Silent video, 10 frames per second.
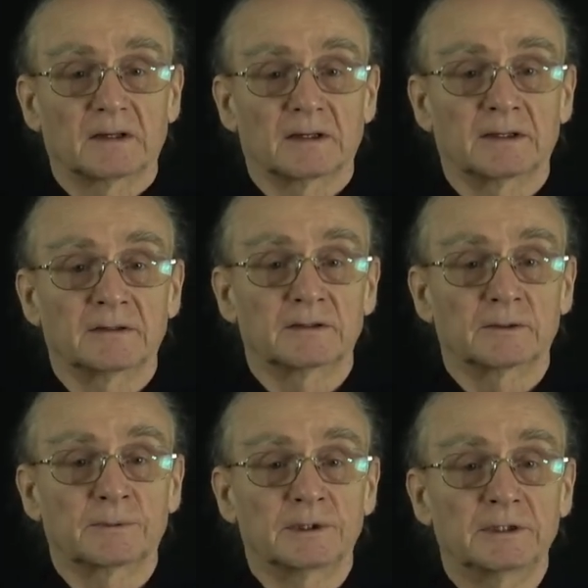And
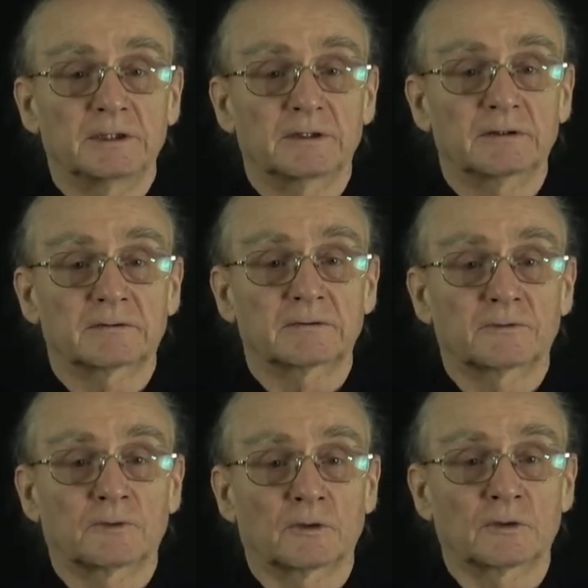we need it
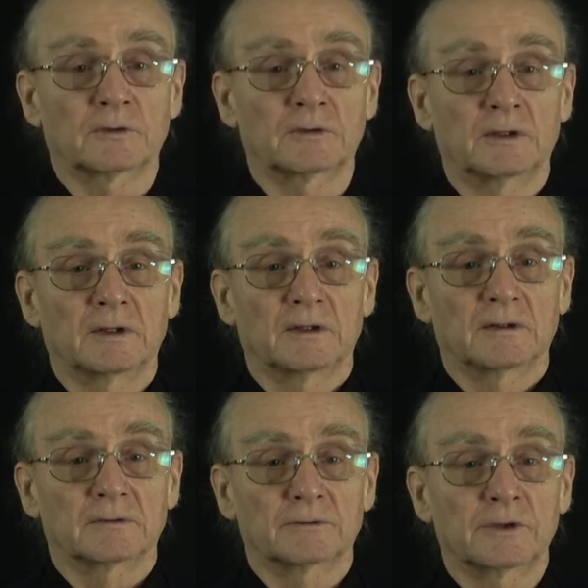for
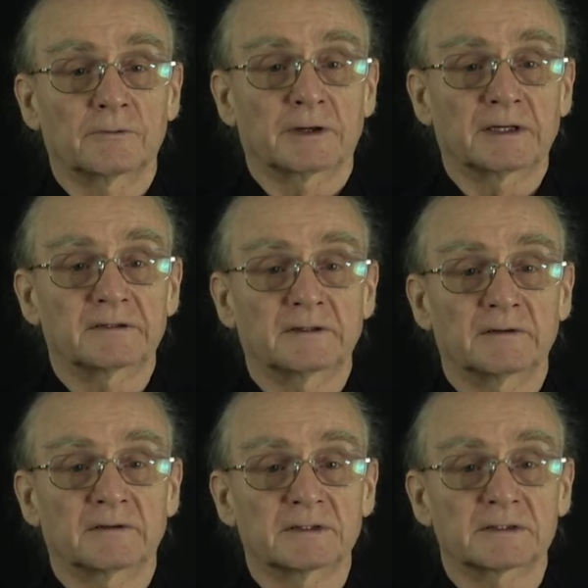
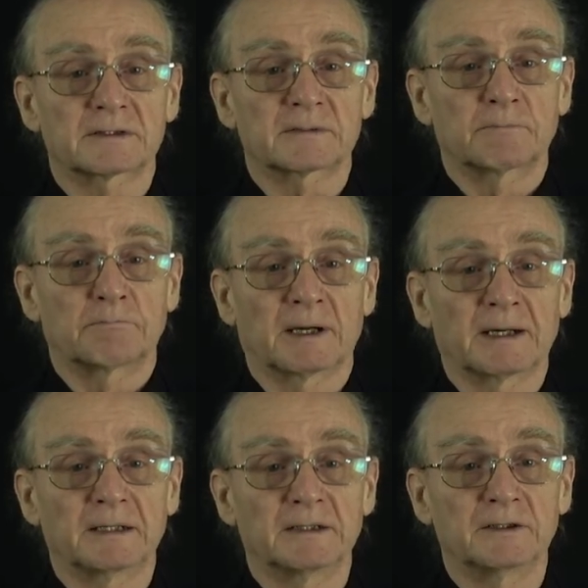rewriting this
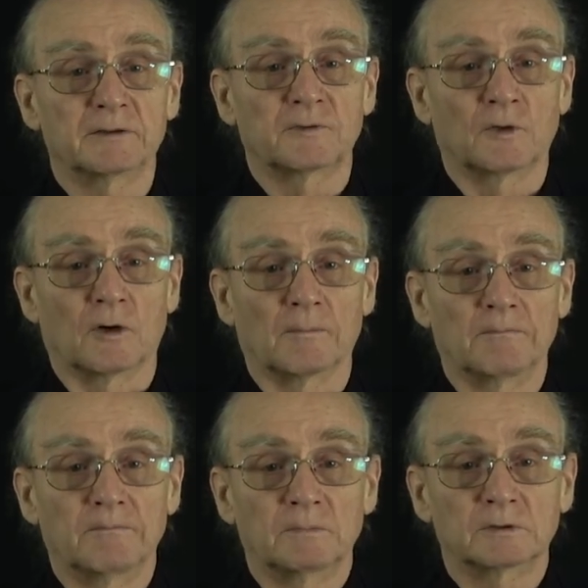bilinear
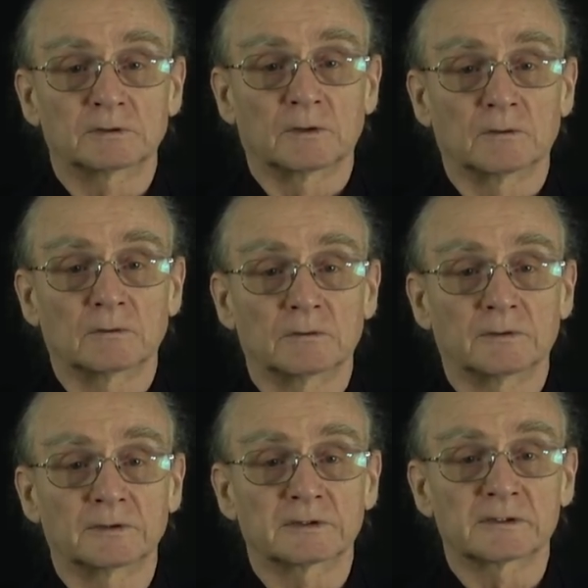form. So
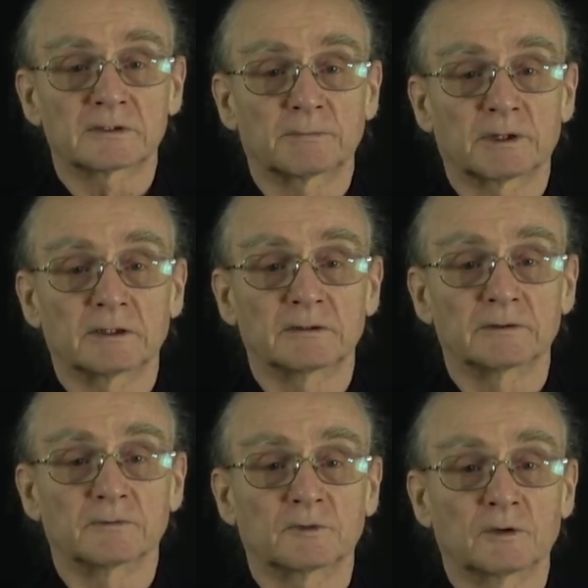this is a
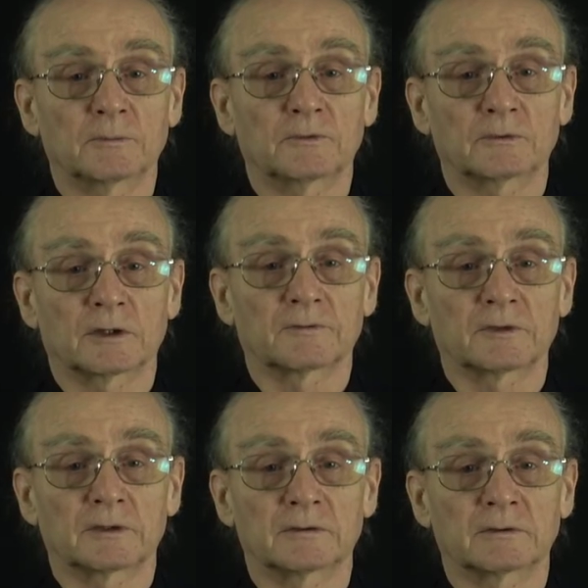bilinear form. You have
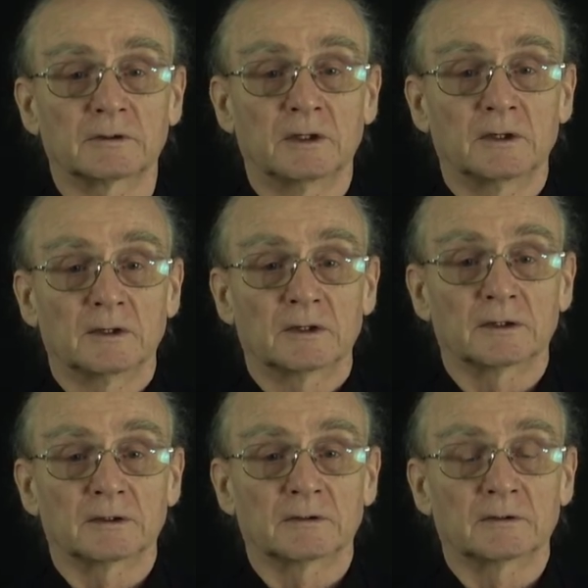here
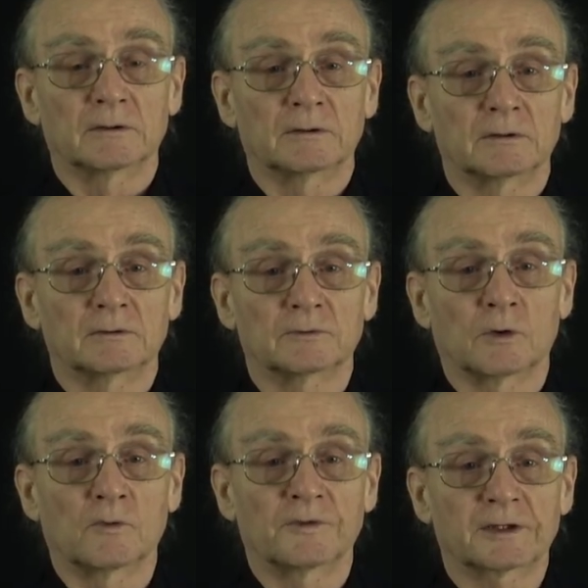a
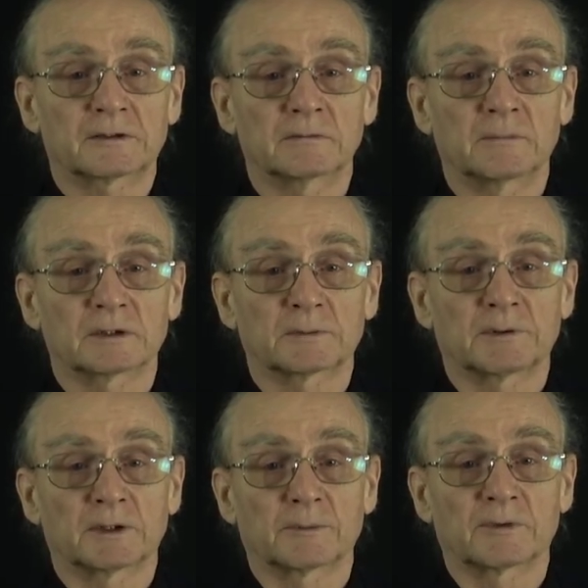row vector
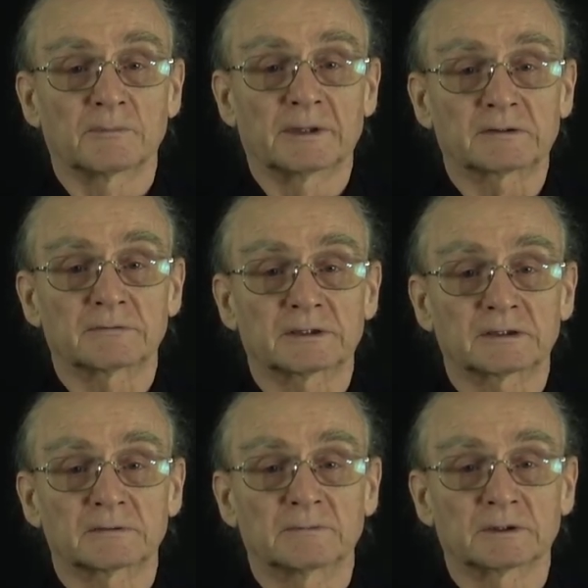multiplied with a
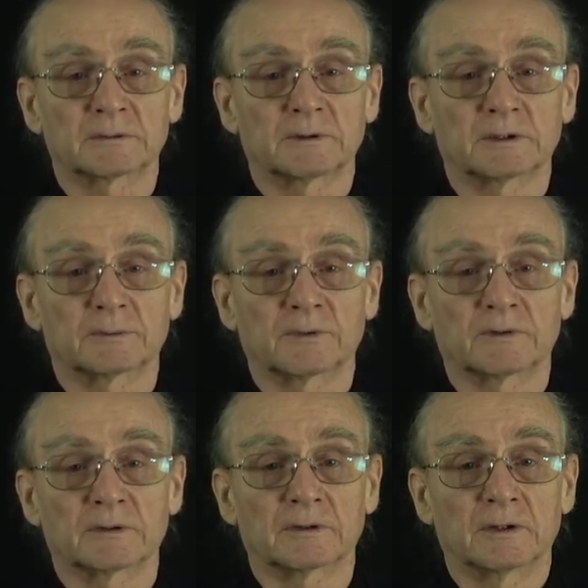matrix multiplied
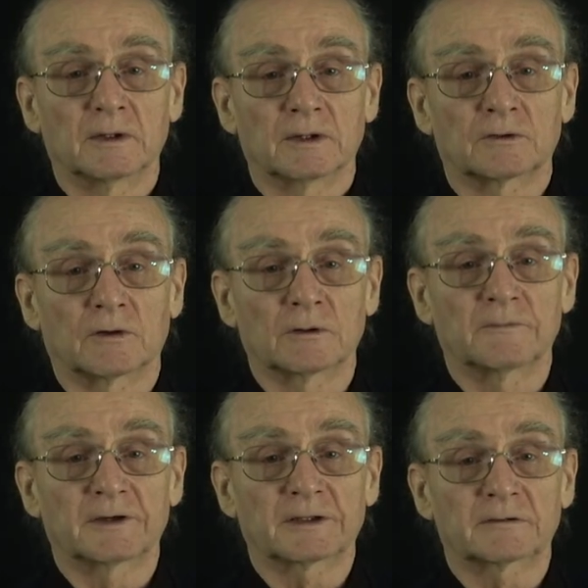with a
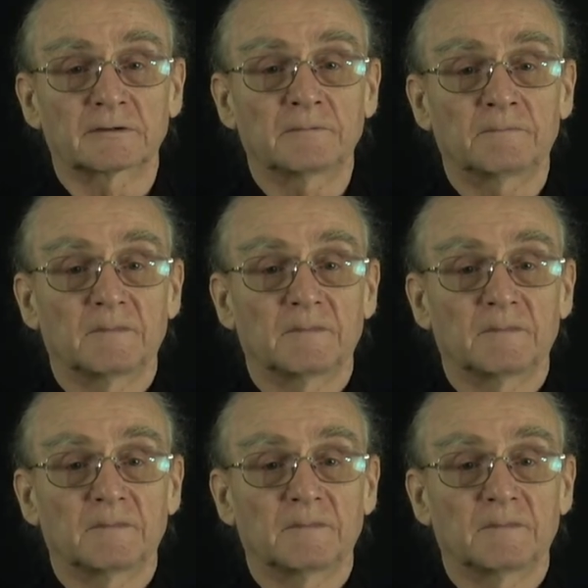column vector.